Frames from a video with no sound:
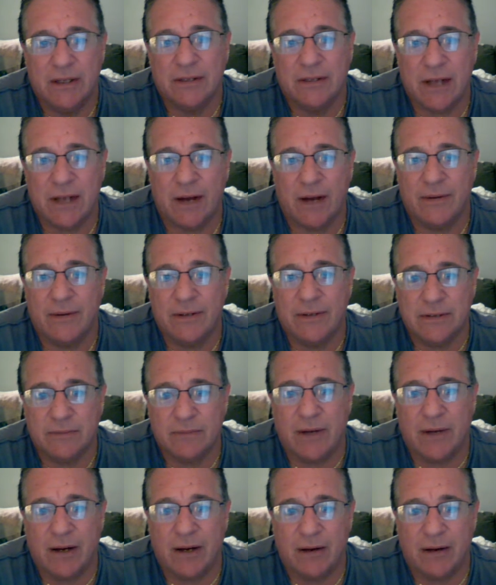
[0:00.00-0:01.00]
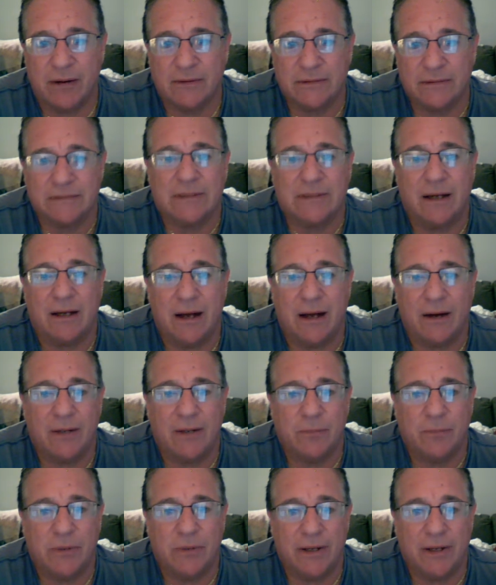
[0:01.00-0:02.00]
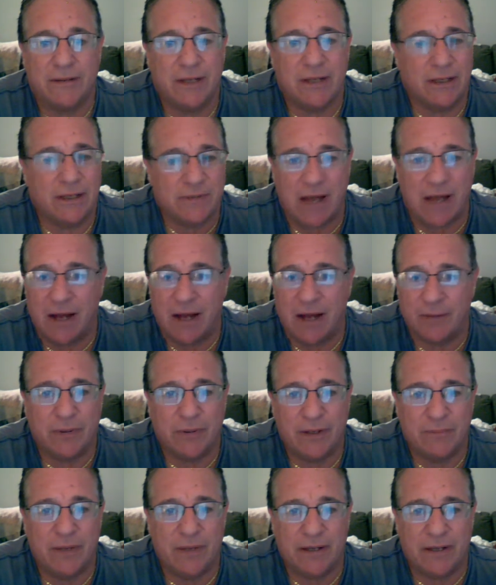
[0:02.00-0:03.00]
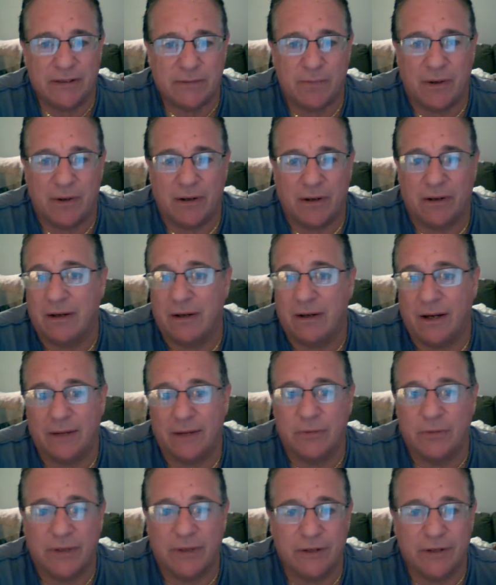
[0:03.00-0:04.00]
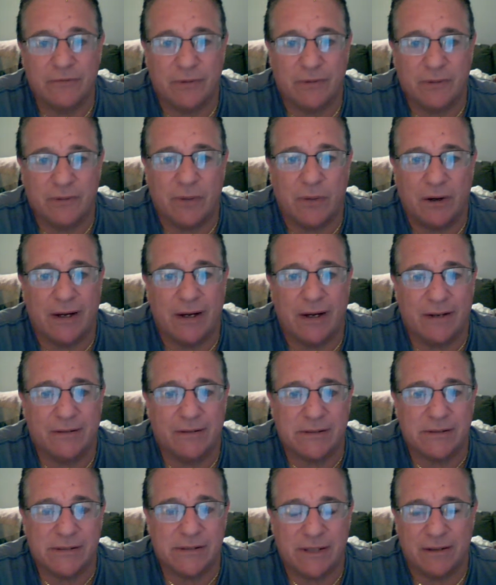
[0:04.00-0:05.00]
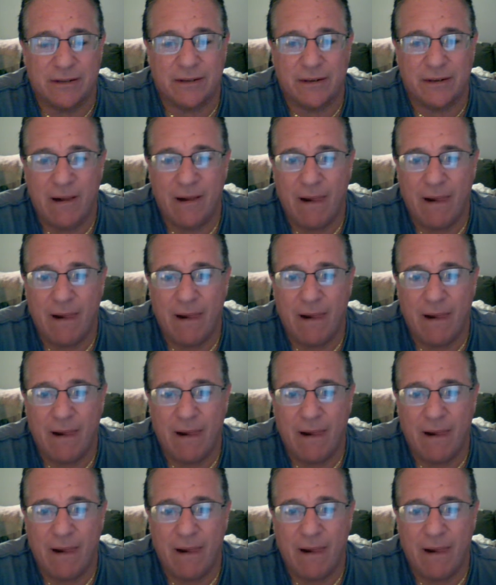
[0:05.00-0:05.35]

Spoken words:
It's always about how they played teams. I played baseball. I played football. I understand it.